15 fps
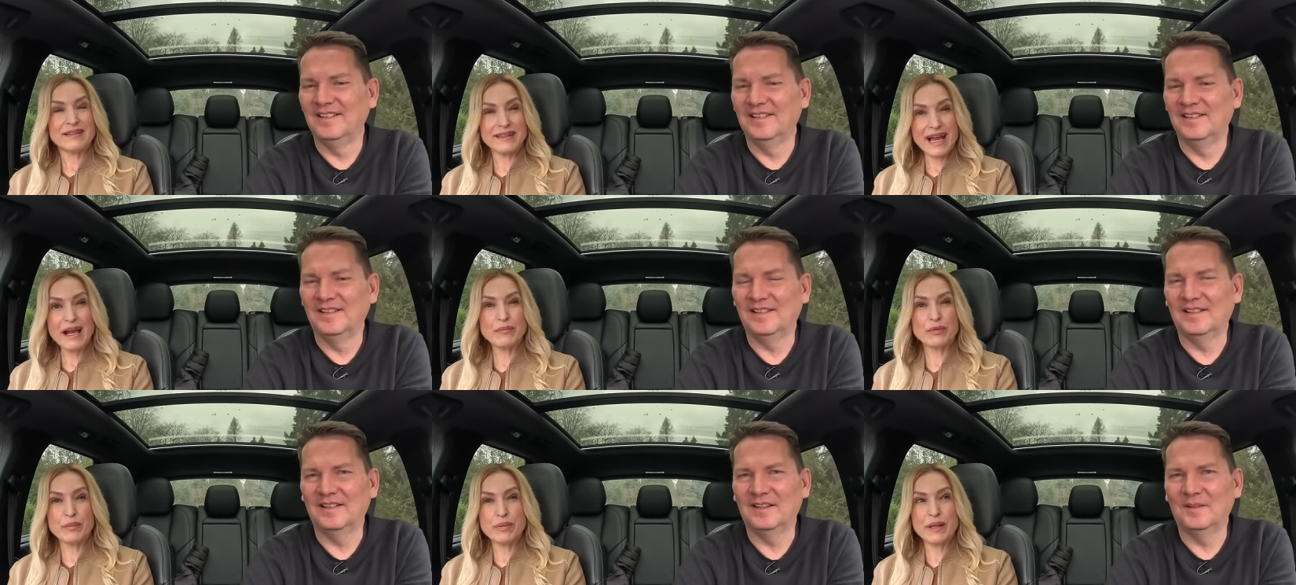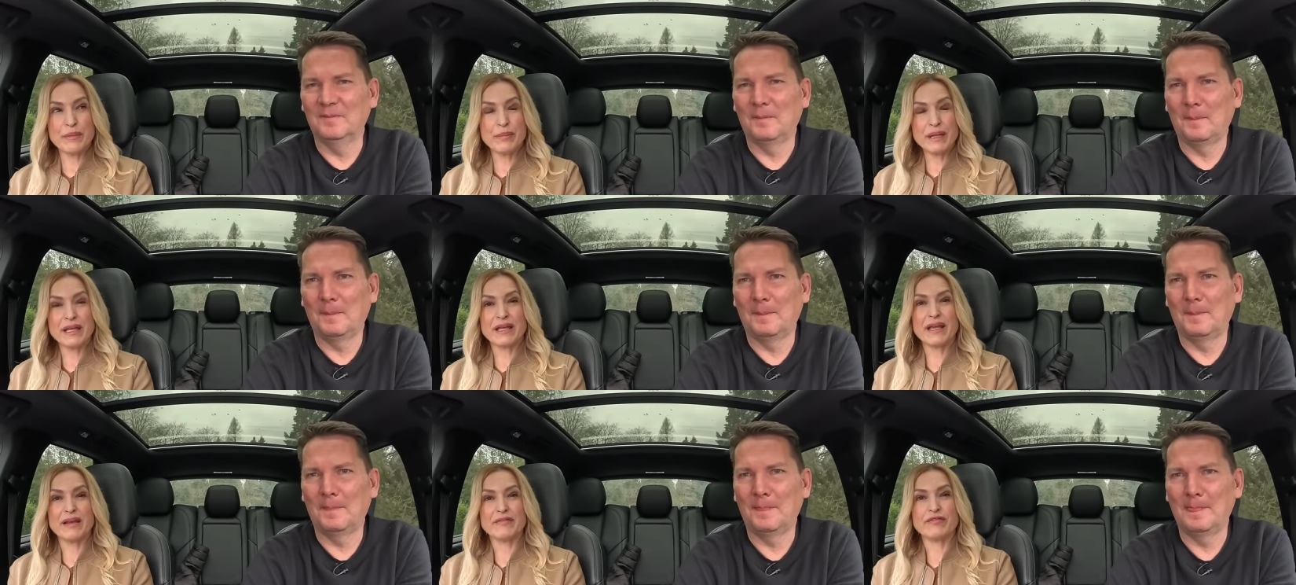Speaker 1: that will be a
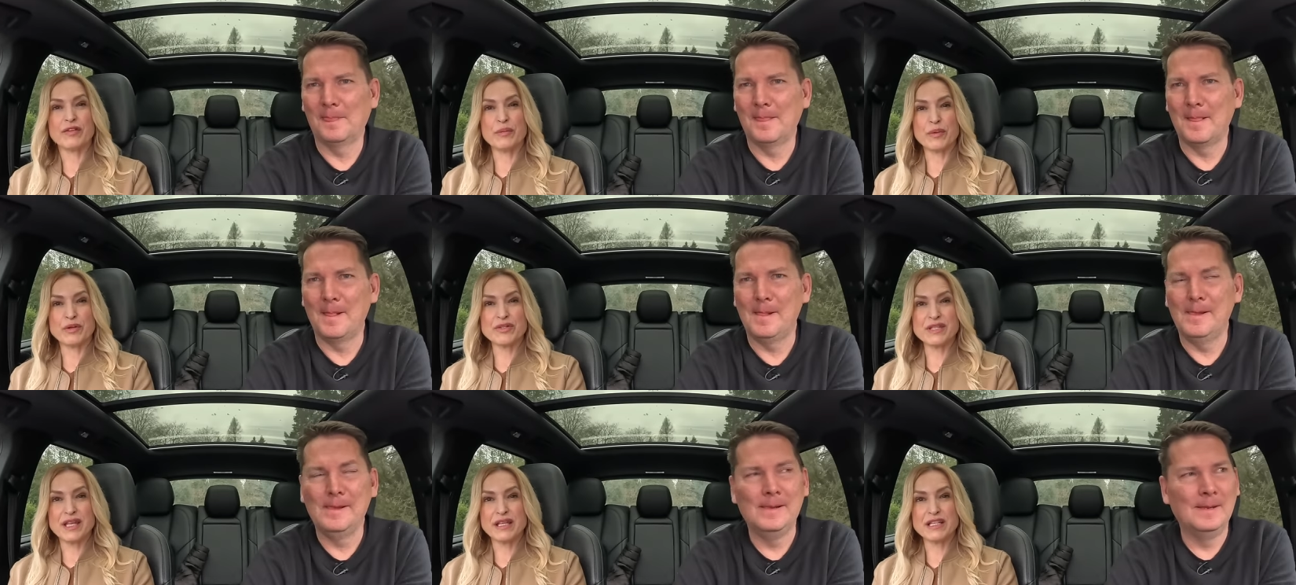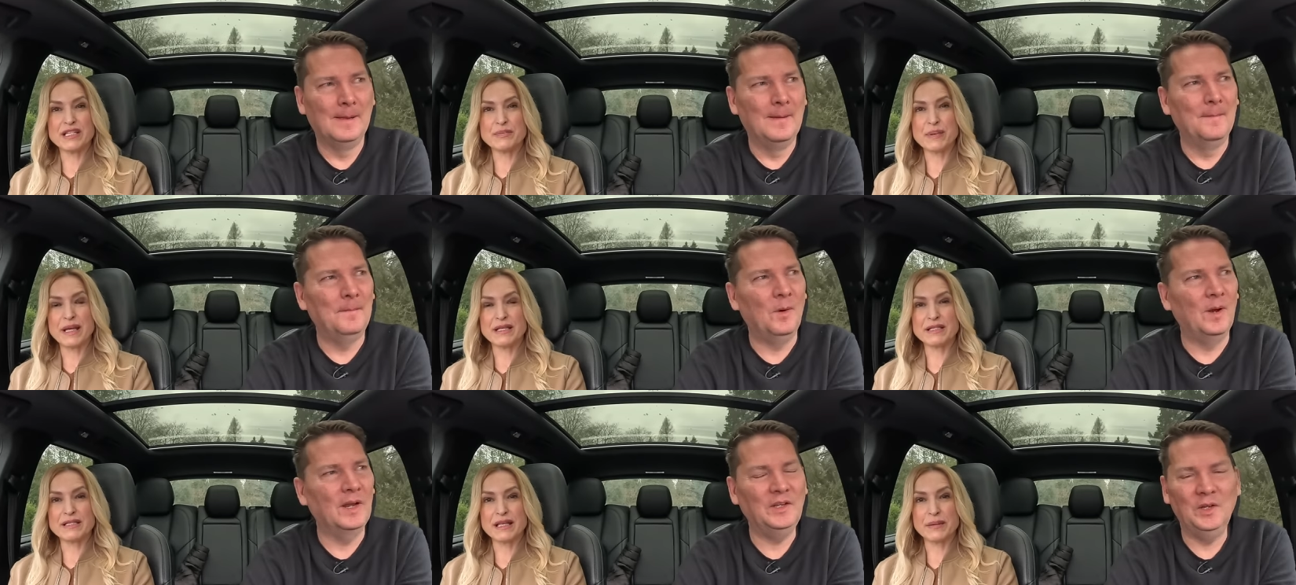big hit for Mercedes
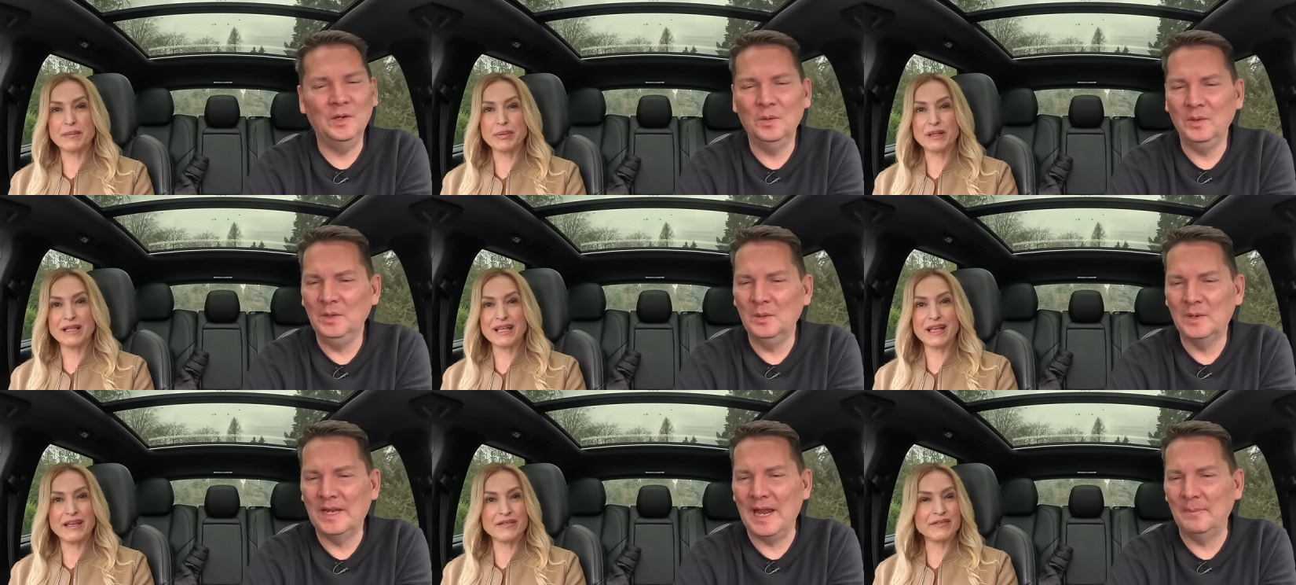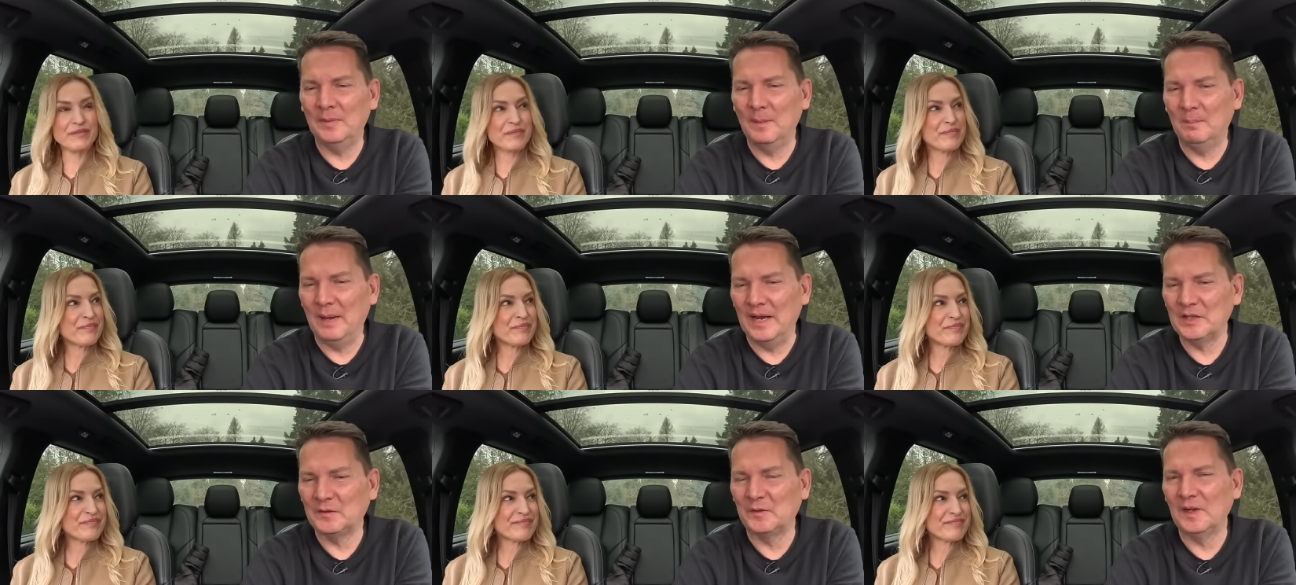
Speaker 2: Benz. Boy, you, you kept the
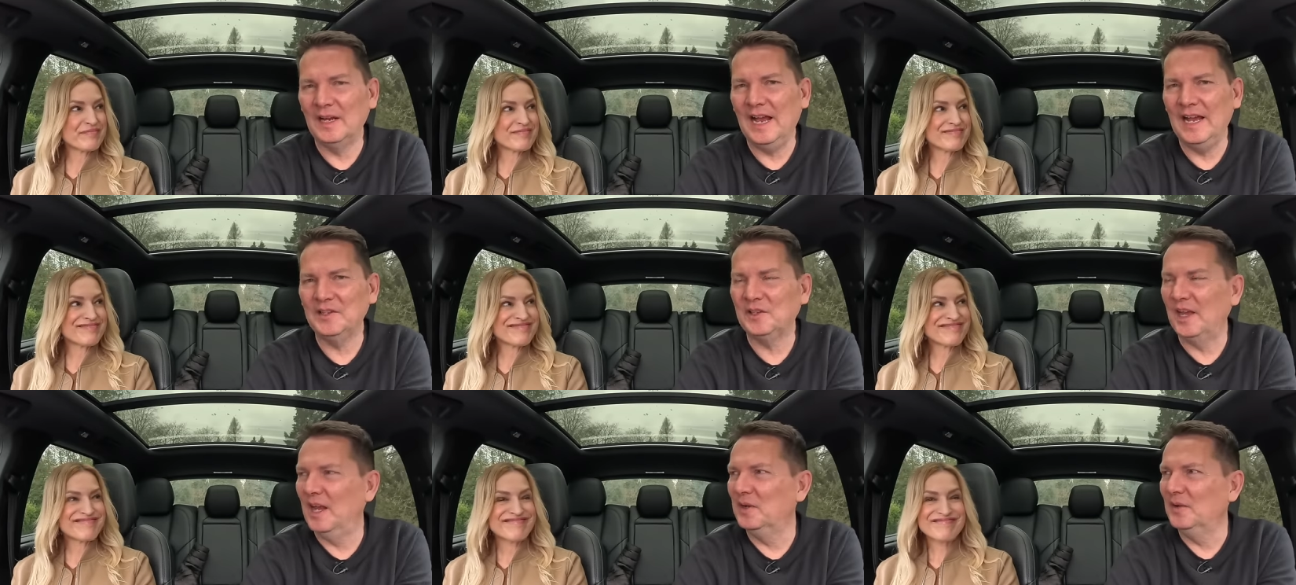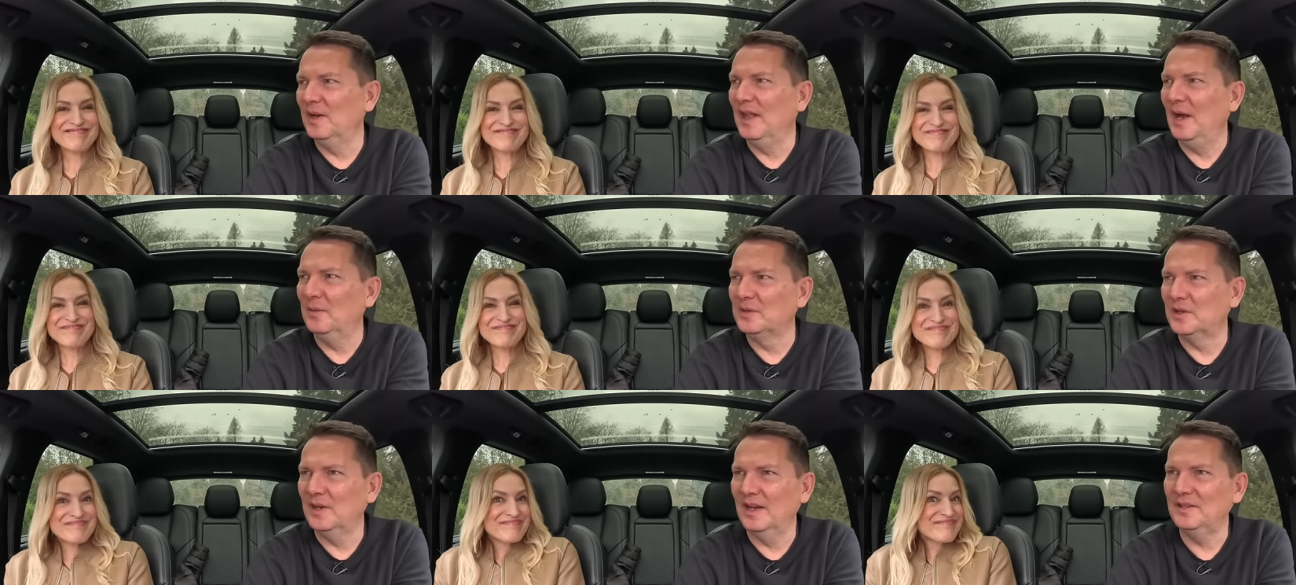best for last, Andrea. That
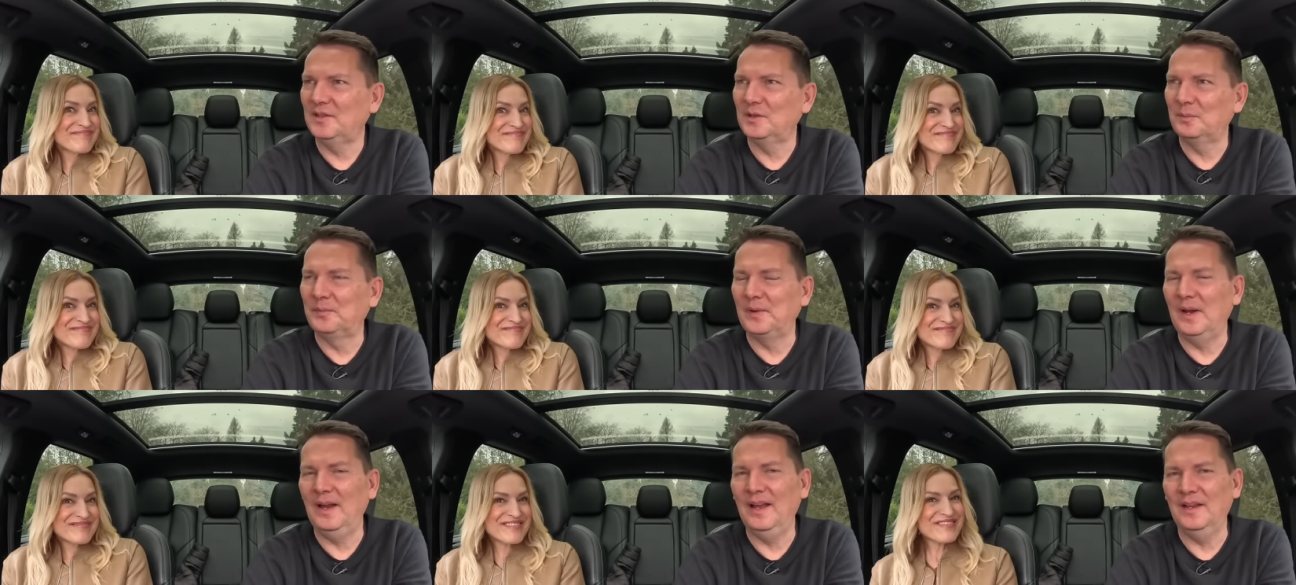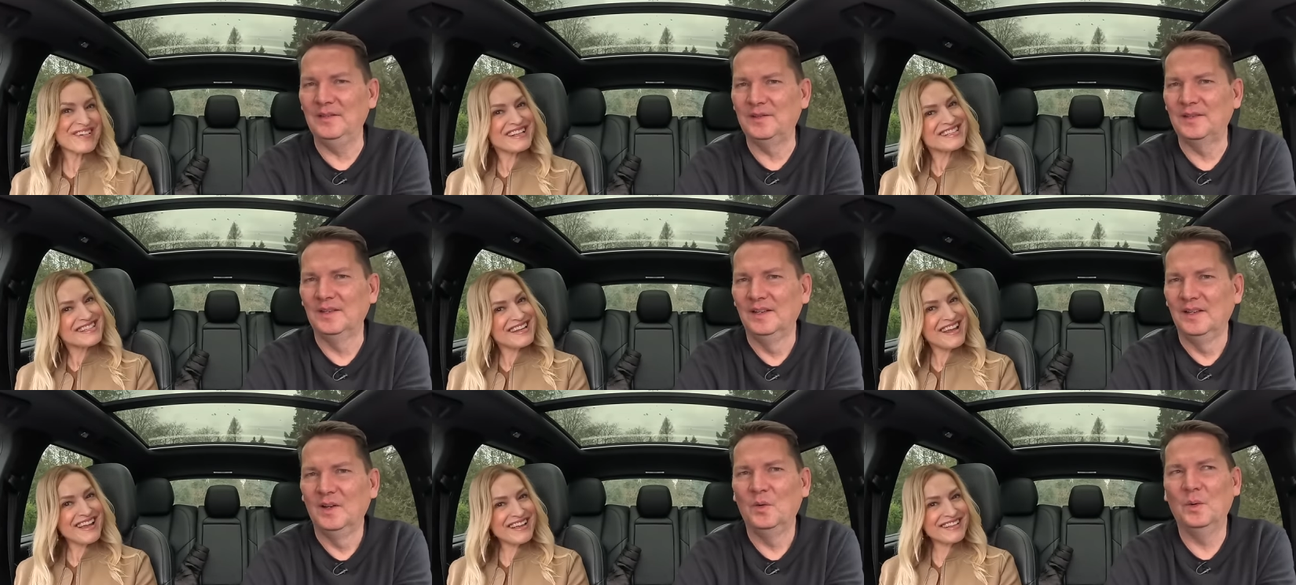was a nice surprise.
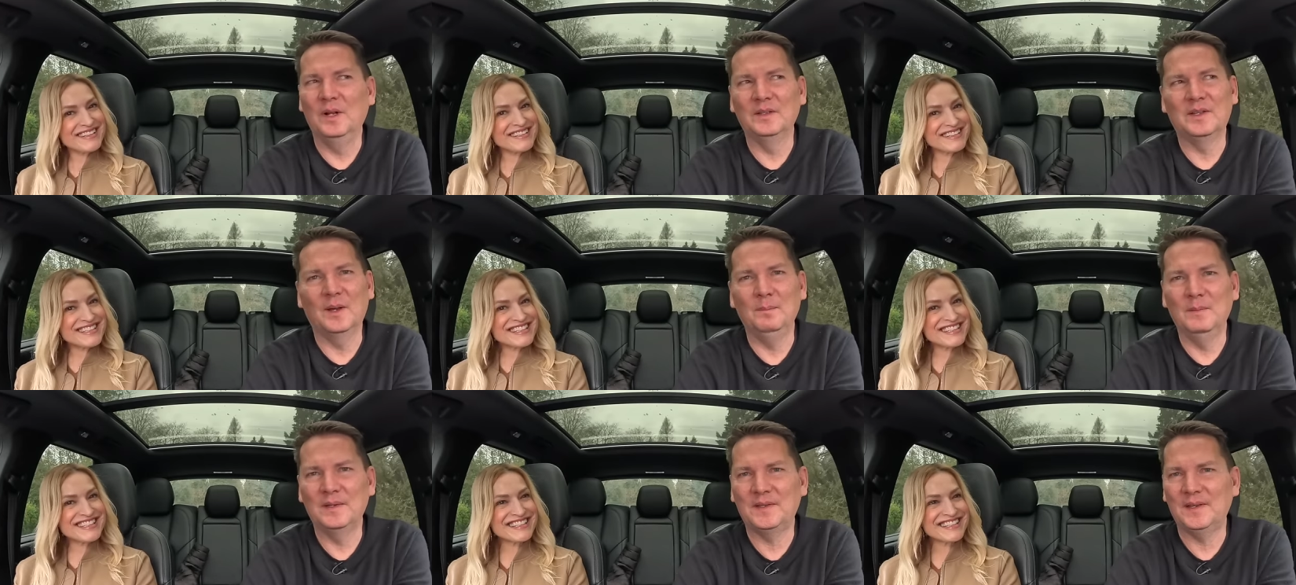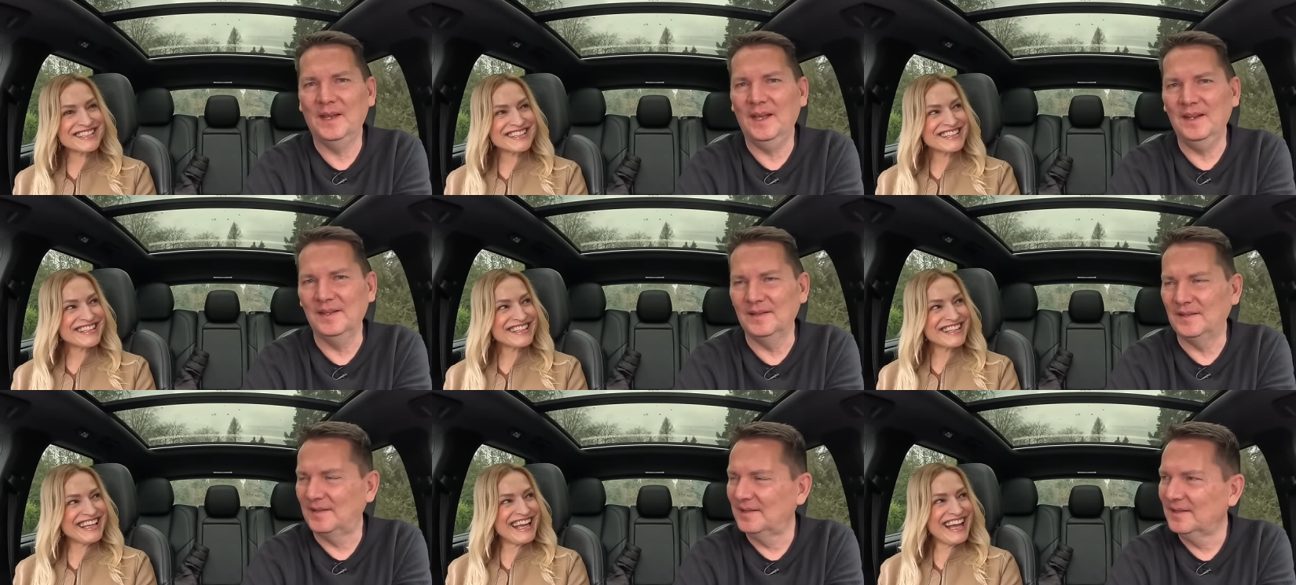Wasn't it? Well done, Mercedes.